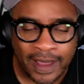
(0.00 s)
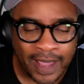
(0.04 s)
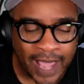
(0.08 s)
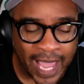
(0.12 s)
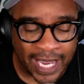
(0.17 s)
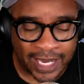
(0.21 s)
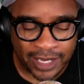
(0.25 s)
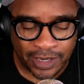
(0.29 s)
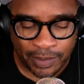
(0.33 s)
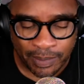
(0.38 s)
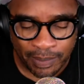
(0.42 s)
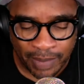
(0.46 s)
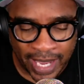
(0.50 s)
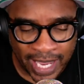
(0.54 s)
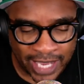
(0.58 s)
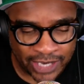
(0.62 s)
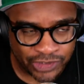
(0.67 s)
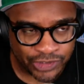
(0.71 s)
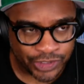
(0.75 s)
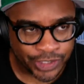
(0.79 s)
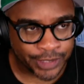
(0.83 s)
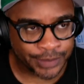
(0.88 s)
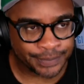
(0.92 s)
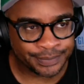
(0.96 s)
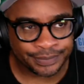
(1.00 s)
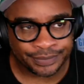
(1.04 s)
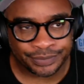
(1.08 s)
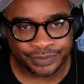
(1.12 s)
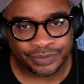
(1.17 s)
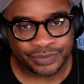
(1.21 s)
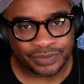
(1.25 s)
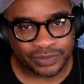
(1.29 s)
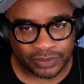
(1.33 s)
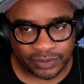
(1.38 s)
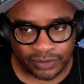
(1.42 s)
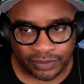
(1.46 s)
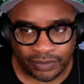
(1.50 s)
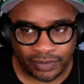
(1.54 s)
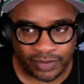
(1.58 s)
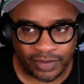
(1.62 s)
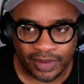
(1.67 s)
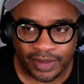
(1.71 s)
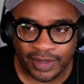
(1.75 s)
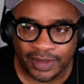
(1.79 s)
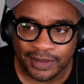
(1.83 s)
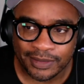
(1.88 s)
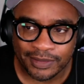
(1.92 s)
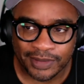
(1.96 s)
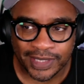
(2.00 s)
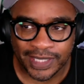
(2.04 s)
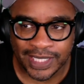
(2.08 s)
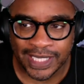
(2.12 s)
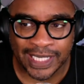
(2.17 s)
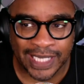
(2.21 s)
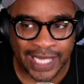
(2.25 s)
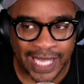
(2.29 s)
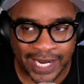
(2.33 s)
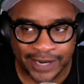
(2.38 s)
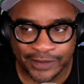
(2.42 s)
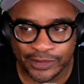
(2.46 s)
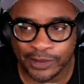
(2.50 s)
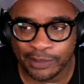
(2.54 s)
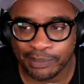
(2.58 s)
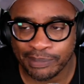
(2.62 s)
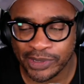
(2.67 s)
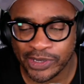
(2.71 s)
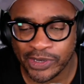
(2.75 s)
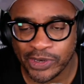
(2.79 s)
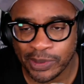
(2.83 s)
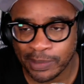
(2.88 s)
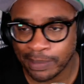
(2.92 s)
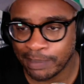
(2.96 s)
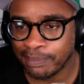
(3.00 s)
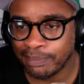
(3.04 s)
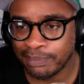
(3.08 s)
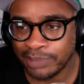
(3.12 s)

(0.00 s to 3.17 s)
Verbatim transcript: I could imagine a lot of the bigger